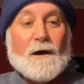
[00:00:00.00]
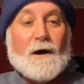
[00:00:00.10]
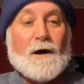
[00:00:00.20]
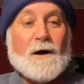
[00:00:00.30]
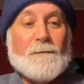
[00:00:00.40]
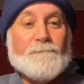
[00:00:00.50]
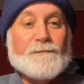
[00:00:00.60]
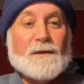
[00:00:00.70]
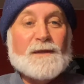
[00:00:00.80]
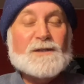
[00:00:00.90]
Um,
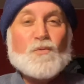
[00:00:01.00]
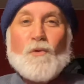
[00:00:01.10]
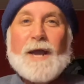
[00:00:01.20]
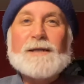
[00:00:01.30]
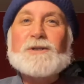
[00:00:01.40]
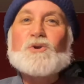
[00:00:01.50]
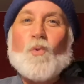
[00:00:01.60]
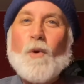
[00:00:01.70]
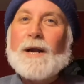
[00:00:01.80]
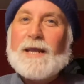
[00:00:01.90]
this ranked
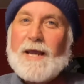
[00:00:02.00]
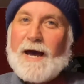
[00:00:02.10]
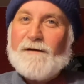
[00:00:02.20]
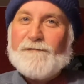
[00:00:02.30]
20 out of